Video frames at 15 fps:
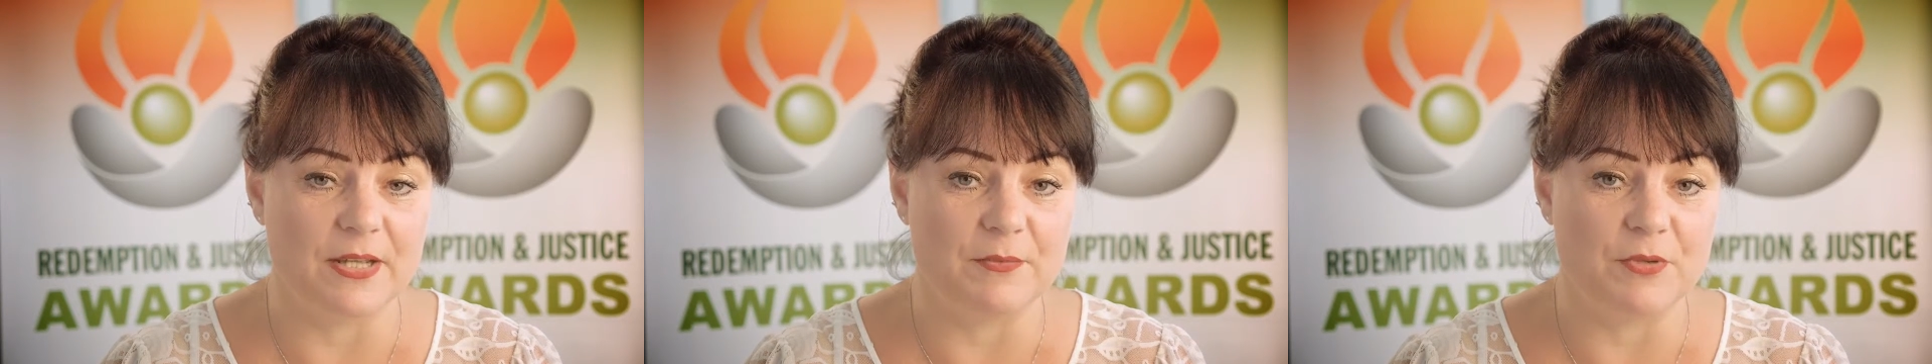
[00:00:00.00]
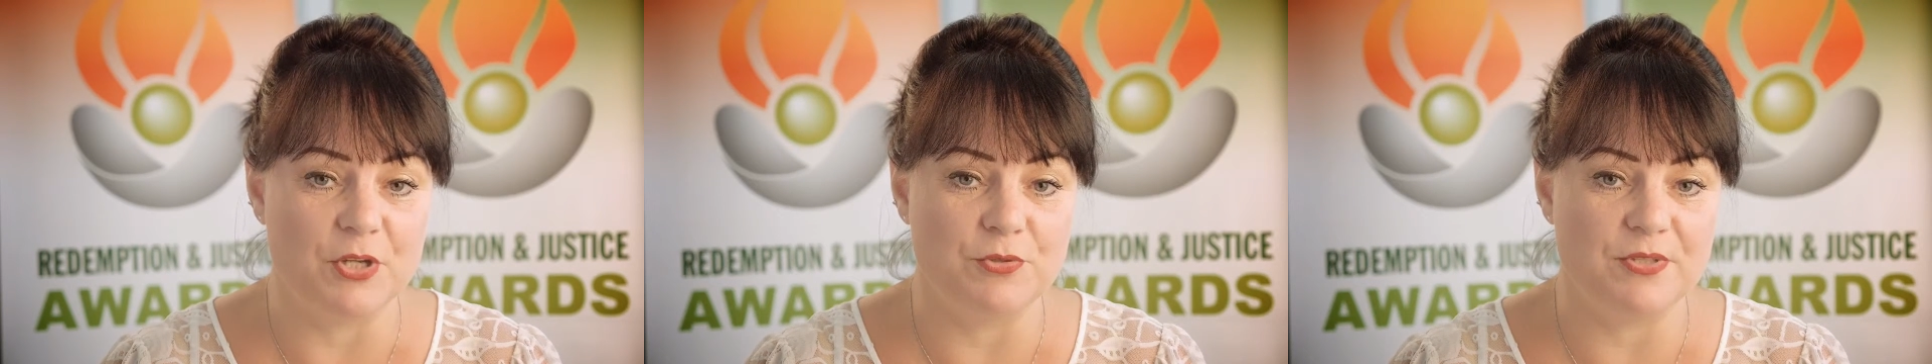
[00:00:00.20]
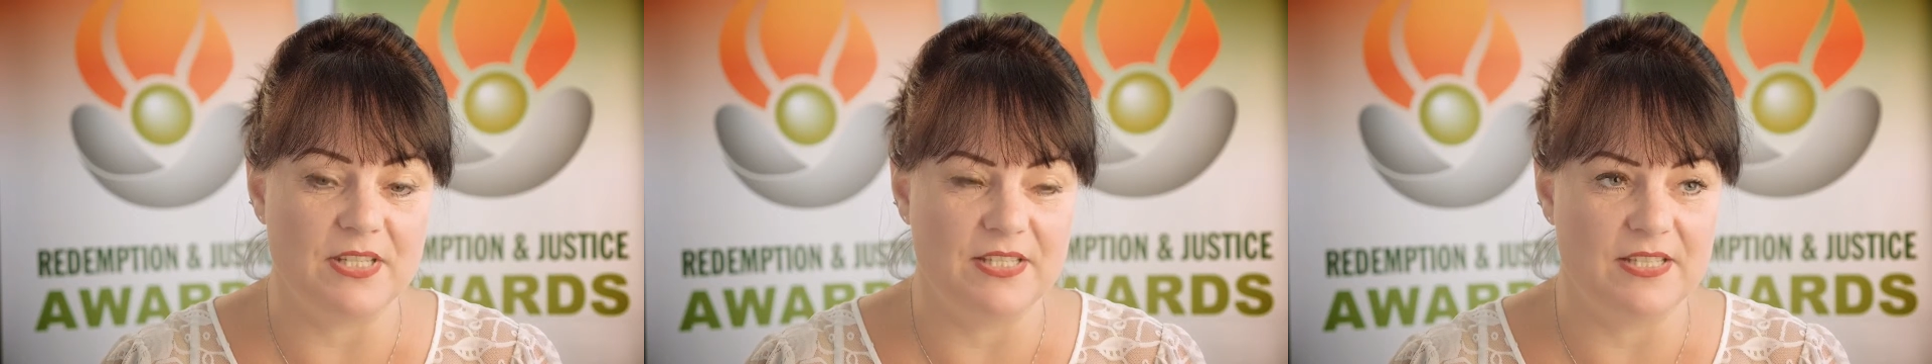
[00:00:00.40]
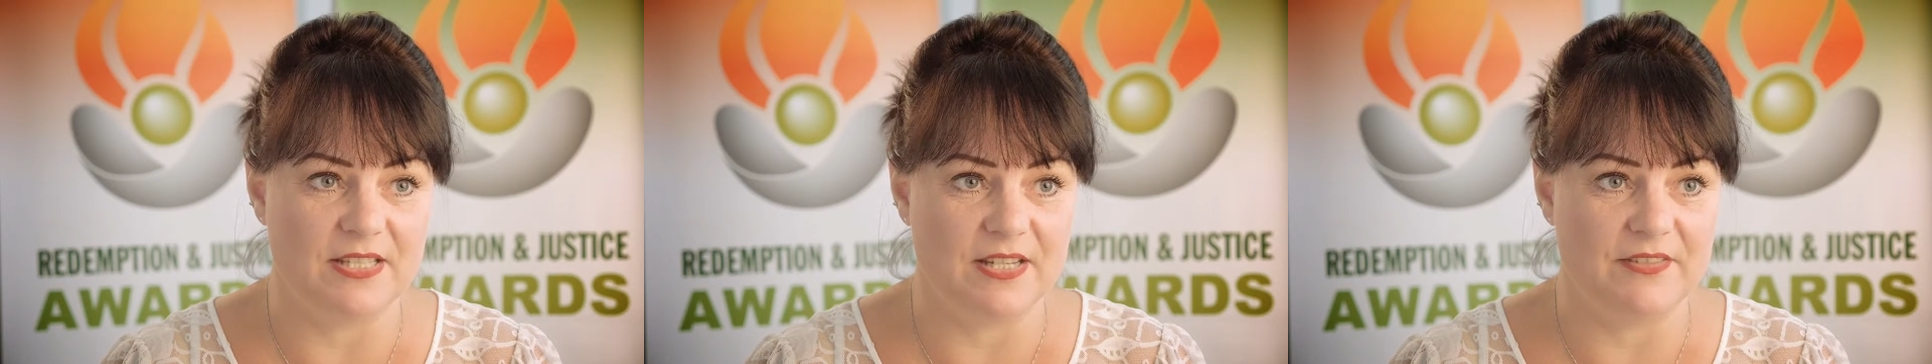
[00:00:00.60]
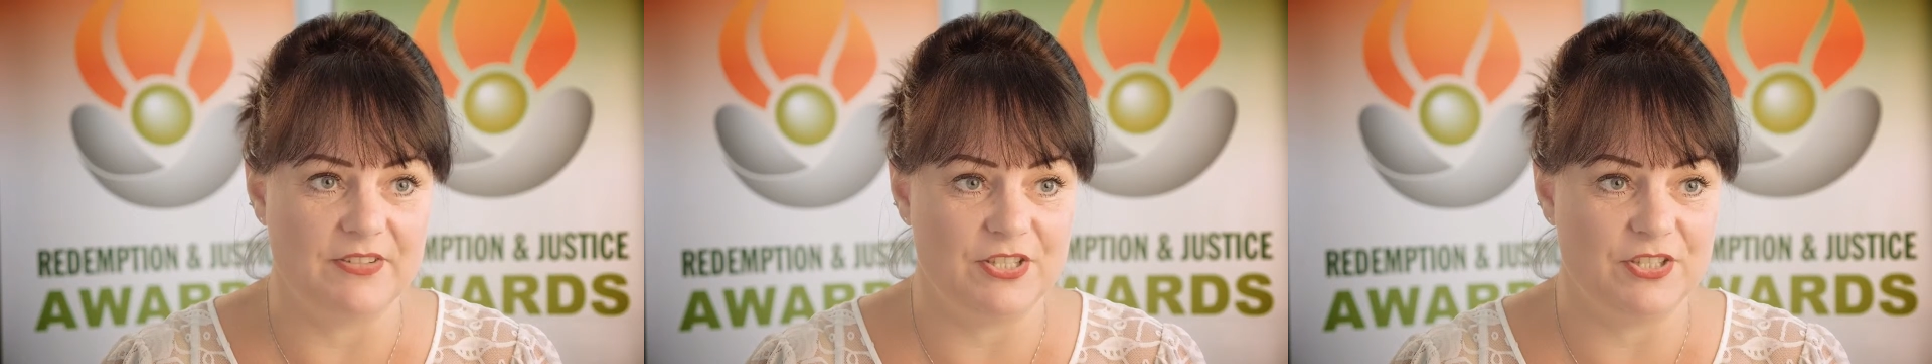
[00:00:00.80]
using
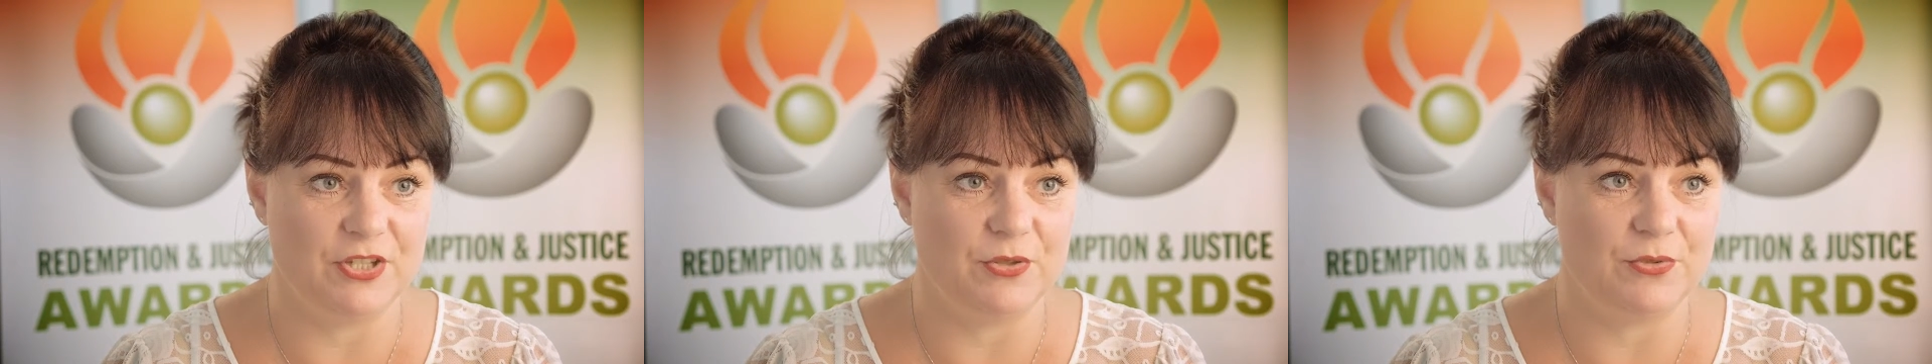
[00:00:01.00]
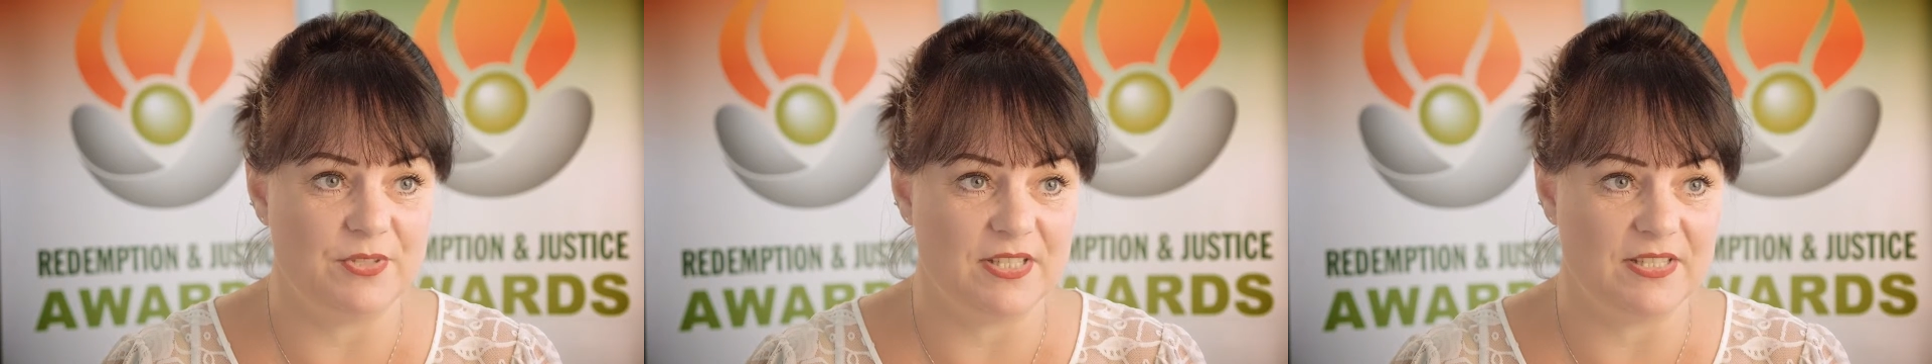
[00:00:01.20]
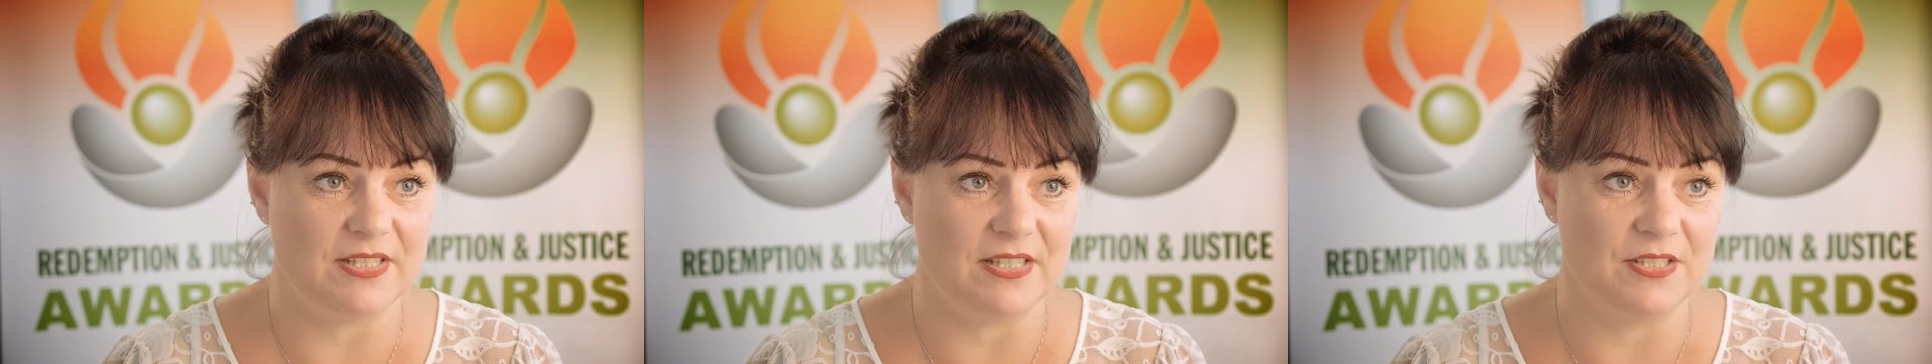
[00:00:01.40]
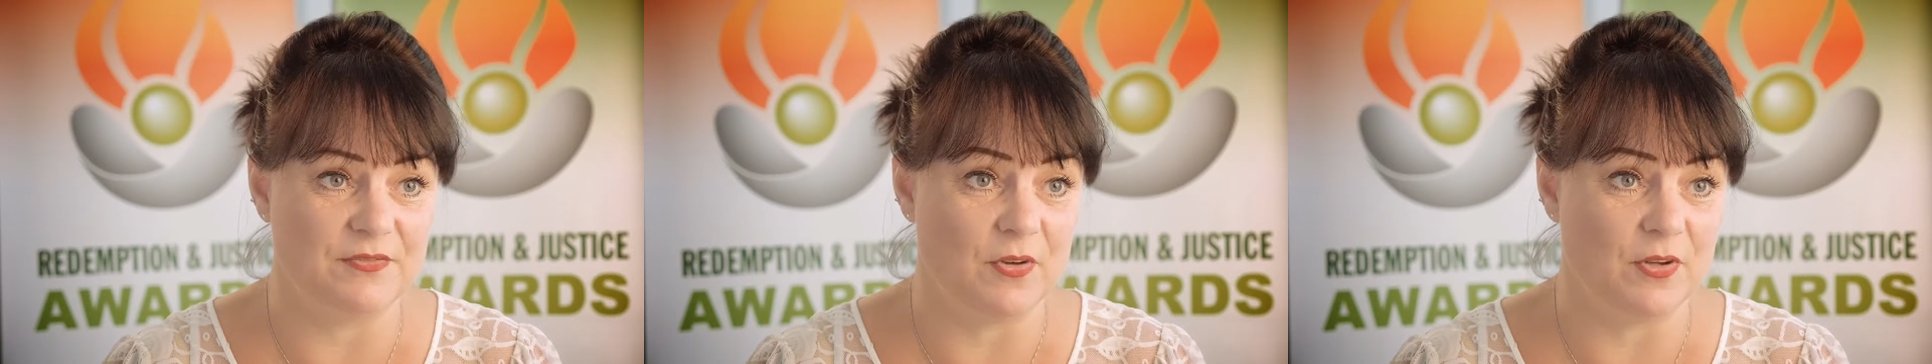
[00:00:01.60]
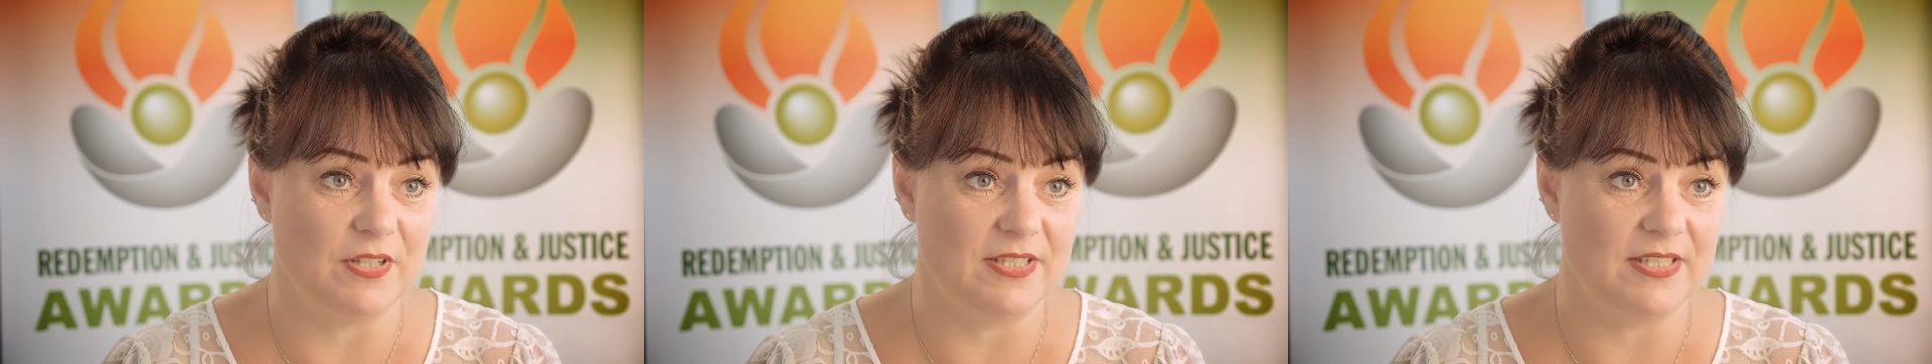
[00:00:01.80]
service users as
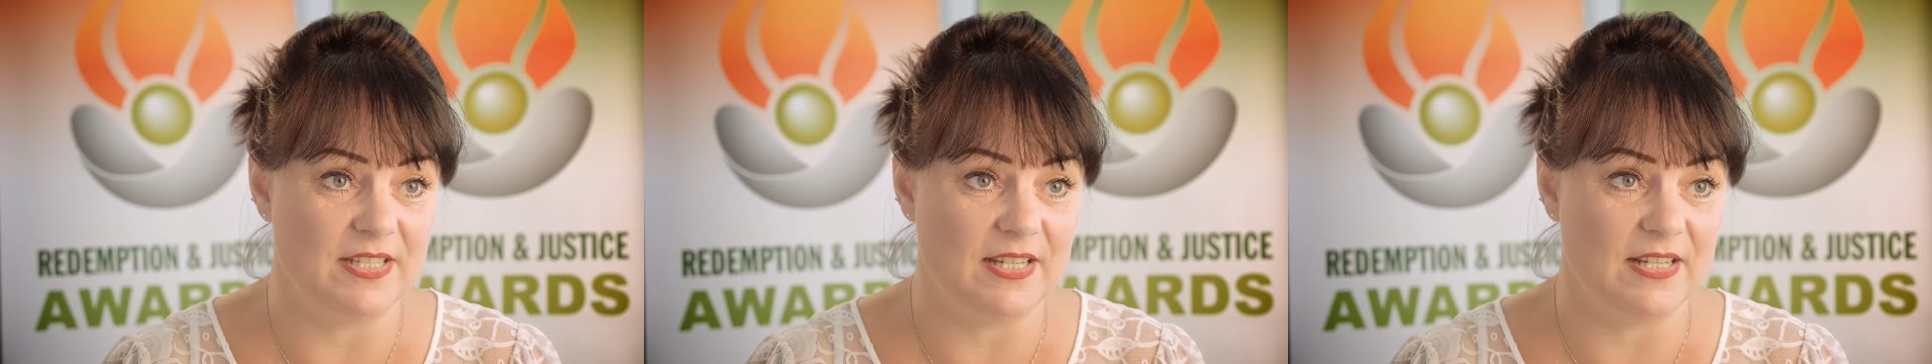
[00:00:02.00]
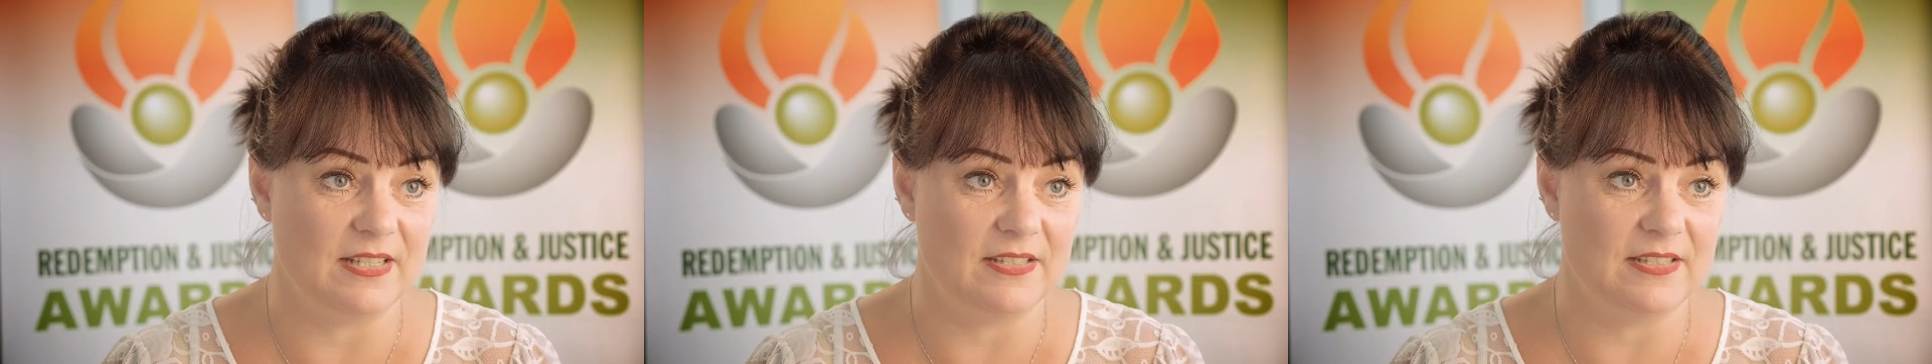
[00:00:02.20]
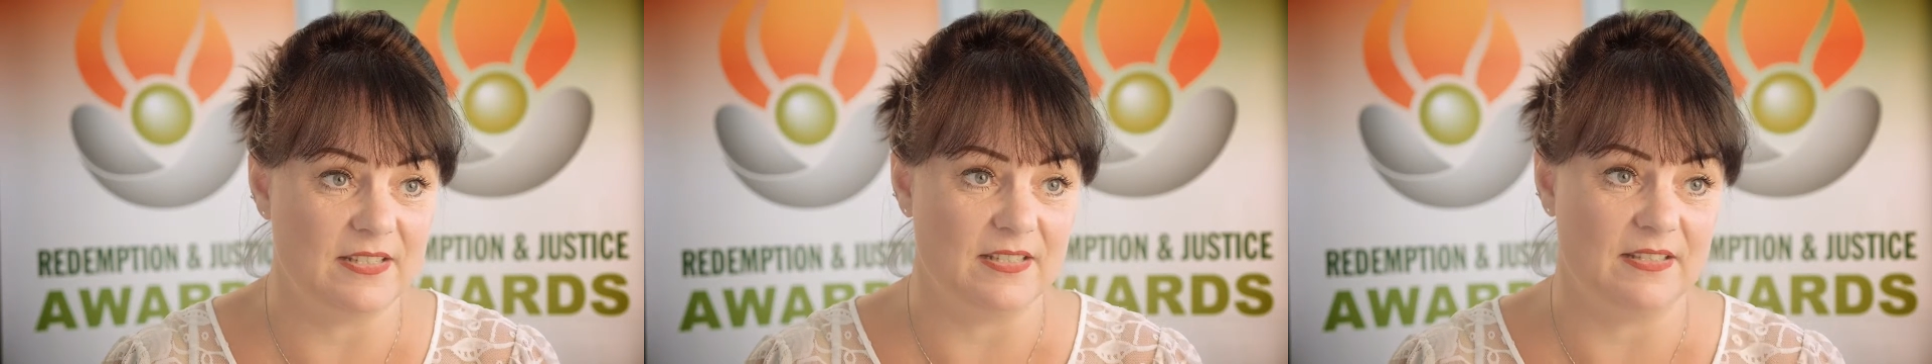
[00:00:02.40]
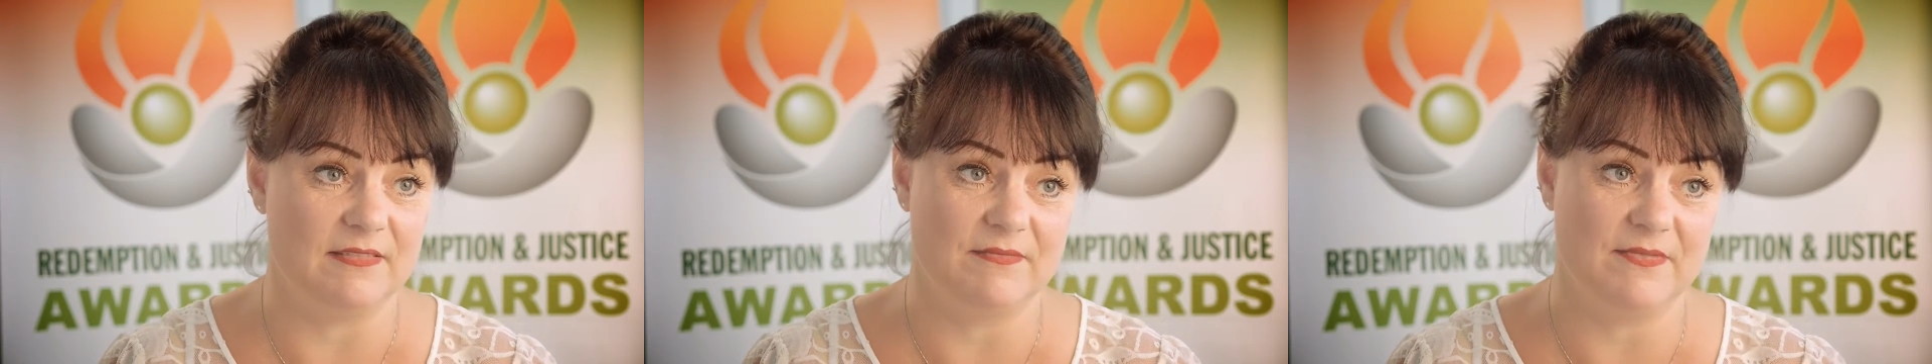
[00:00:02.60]
volunteers to